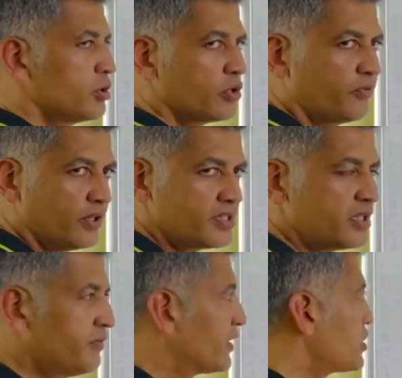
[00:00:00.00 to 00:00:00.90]
So
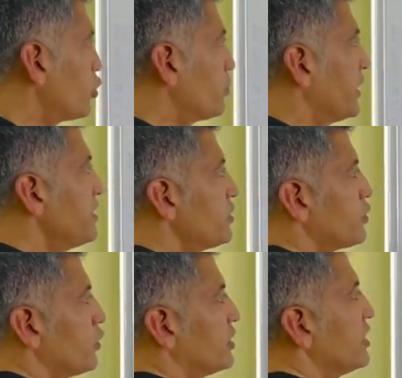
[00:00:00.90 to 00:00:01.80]
first in first out means,
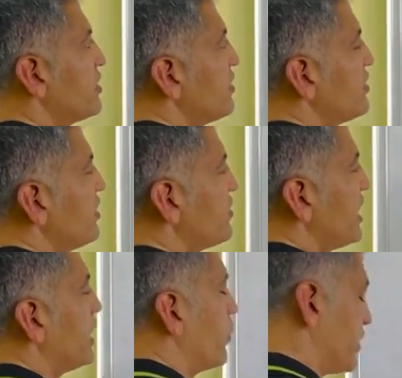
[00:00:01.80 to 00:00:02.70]
so this is the
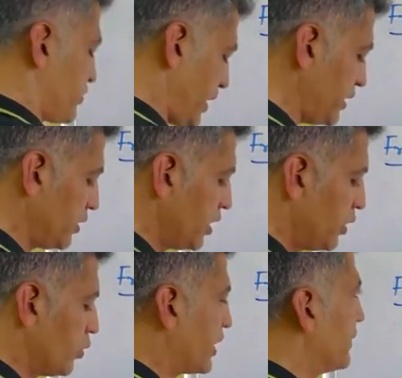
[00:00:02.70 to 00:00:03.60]
sequence, right?
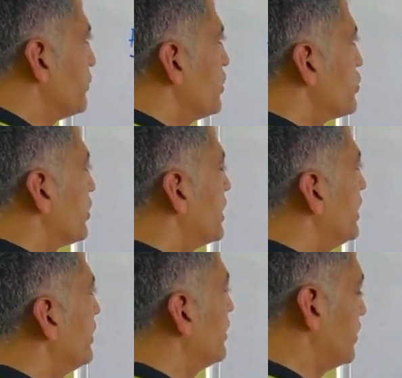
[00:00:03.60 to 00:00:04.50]
Okay, so
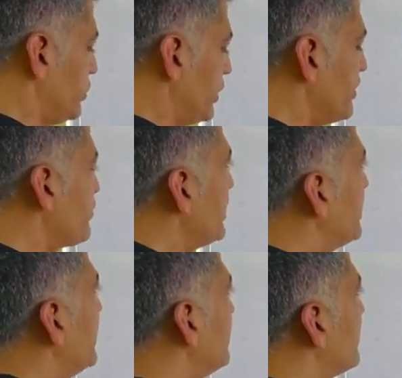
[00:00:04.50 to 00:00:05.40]
here you can see
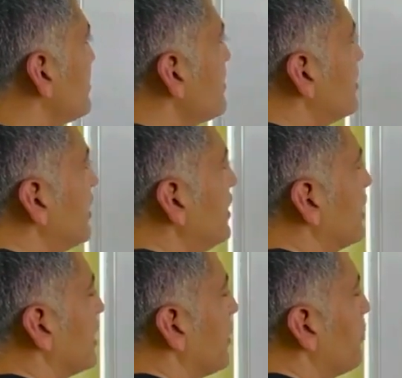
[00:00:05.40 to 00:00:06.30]
that this is
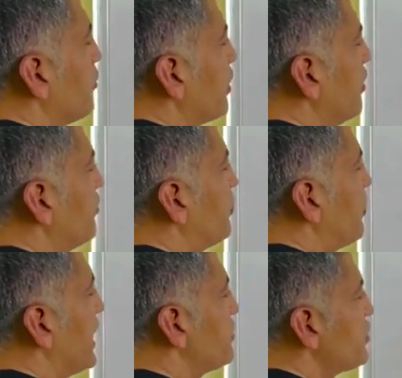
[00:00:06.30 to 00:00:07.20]
the number of
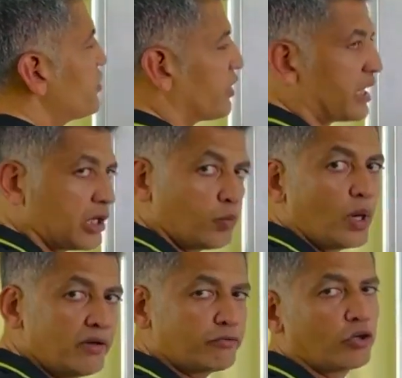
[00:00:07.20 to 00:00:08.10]
pages
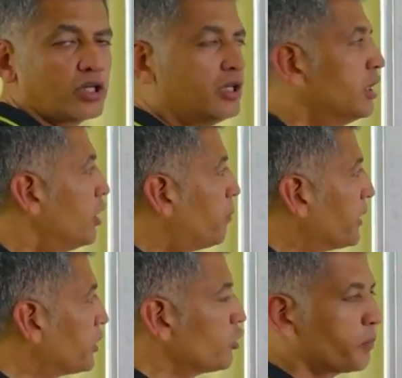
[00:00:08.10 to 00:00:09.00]
required for a
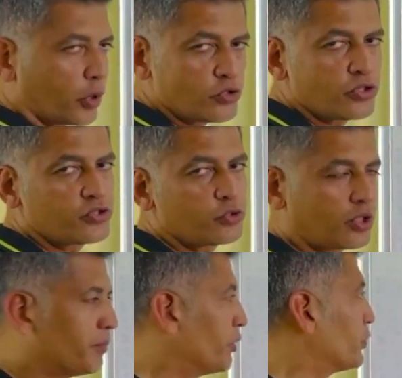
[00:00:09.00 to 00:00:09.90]
particular process to
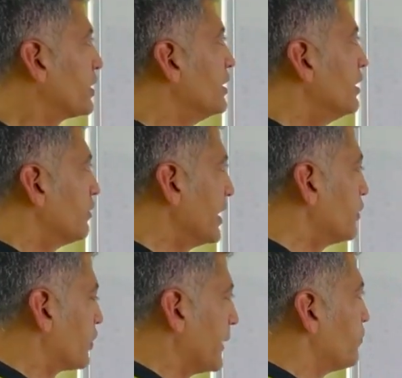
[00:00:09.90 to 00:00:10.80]
complete, right?
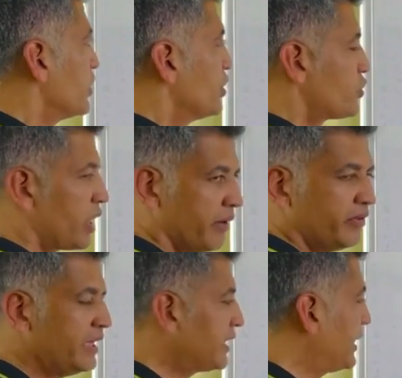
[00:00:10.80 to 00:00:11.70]
Okay, so
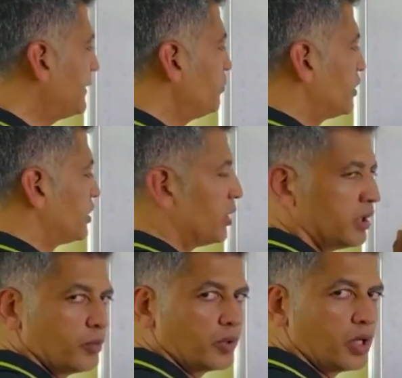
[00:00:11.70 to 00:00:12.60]
every time
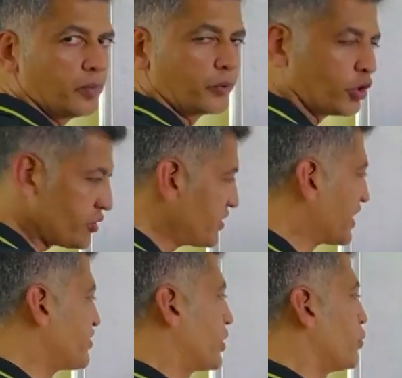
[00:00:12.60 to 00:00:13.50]
the process
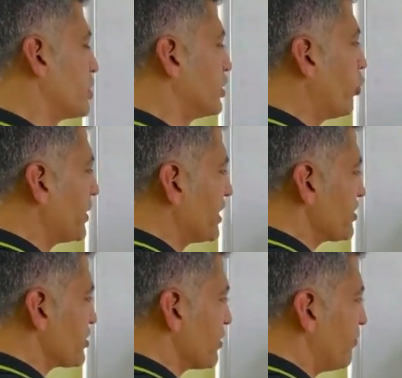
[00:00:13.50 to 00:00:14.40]
execution, operating
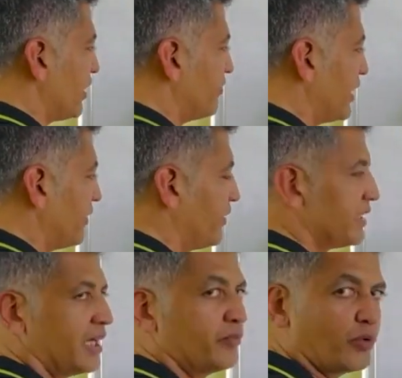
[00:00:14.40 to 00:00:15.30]
system will verify
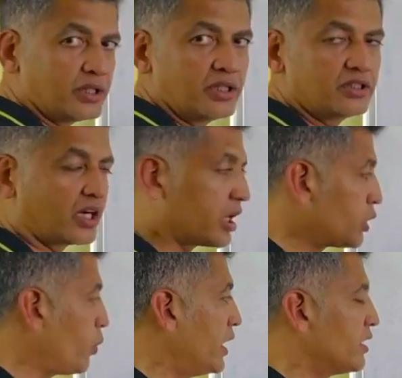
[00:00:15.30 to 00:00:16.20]
that whether the
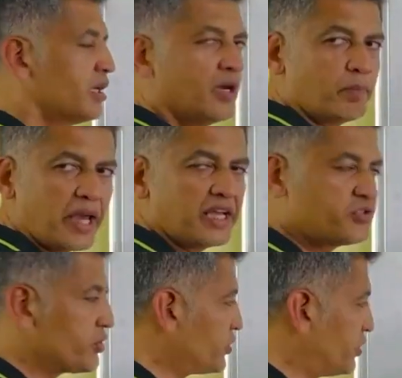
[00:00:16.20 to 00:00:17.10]
required page
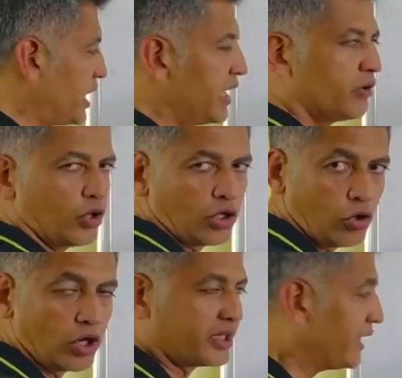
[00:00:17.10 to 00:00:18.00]
is there or
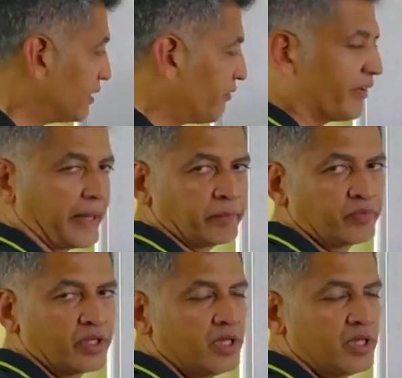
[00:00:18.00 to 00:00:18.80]
not in the frame.